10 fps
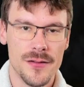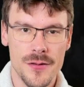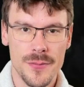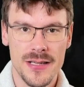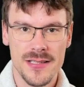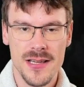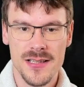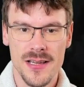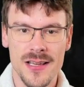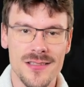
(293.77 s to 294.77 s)
The new big
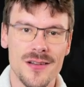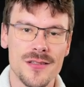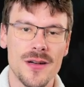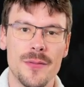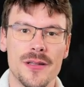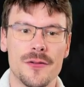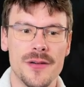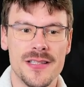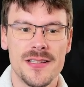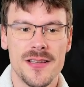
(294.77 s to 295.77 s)
thing is also about
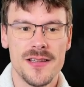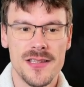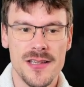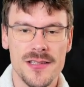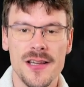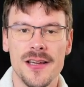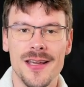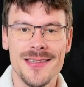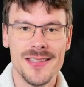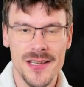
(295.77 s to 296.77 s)
resistances.
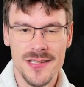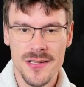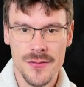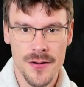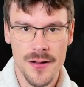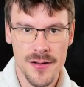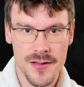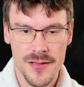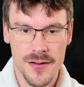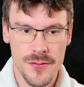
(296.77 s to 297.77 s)
It's easy to
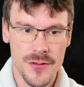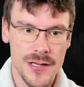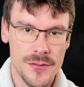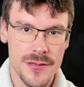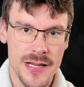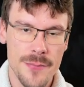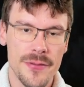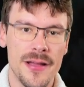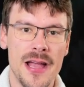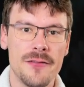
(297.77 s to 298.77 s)
understand. You need to
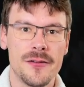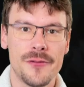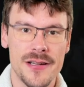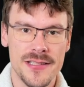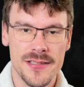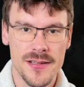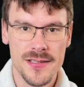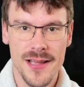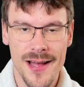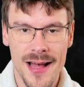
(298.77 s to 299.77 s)
cap every
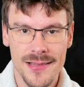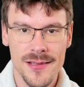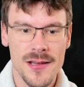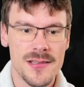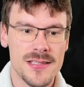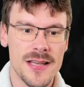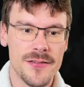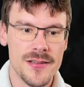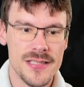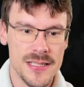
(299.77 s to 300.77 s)
resistance at
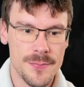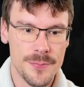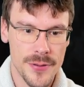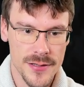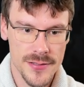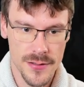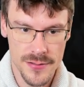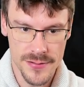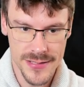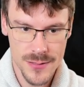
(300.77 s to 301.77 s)

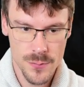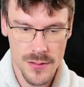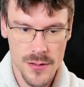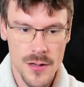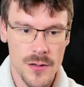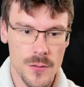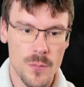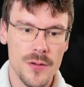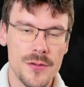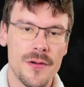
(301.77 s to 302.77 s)
70%. This one,
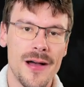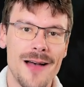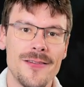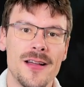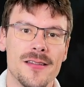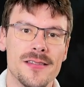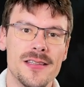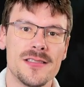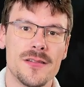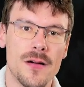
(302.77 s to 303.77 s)
you want to have
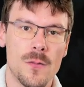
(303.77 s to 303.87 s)
this goal